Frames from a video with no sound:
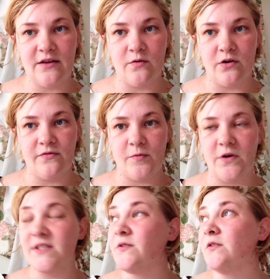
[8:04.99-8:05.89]
order from
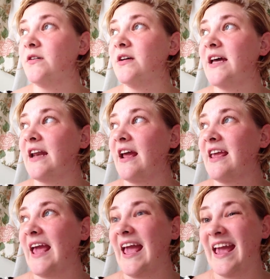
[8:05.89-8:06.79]
Wazoodle, and I
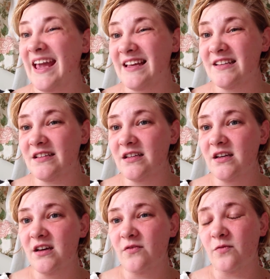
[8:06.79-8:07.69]
can't
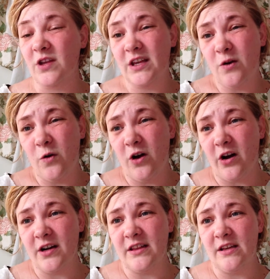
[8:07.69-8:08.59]
really
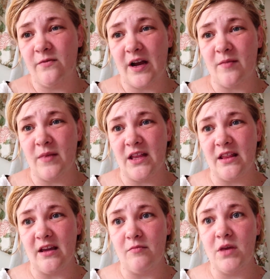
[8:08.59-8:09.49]
wholeheartedly
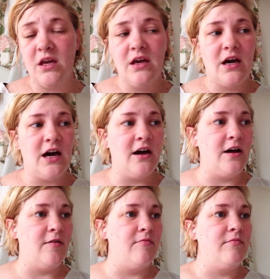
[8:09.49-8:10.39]
recommend them.
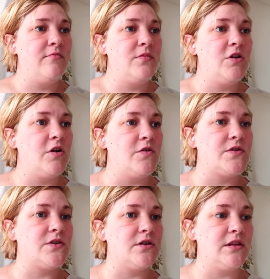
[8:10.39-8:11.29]
You know,
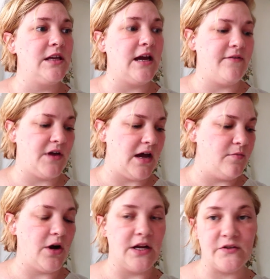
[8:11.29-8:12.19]
certainly I have
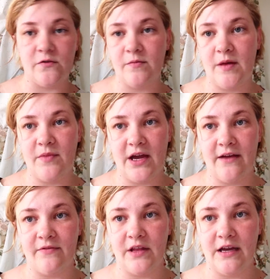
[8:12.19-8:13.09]
gotten products from them that I
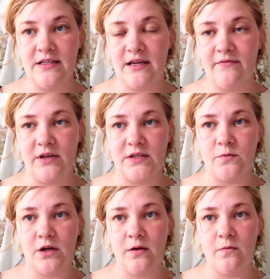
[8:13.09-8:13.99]
have liked
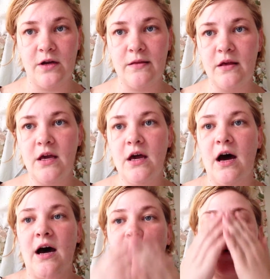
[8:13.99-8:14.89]
working with.
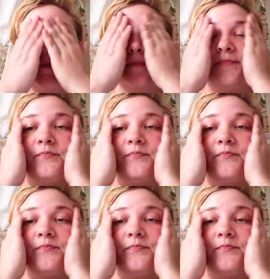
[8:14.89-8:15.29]
But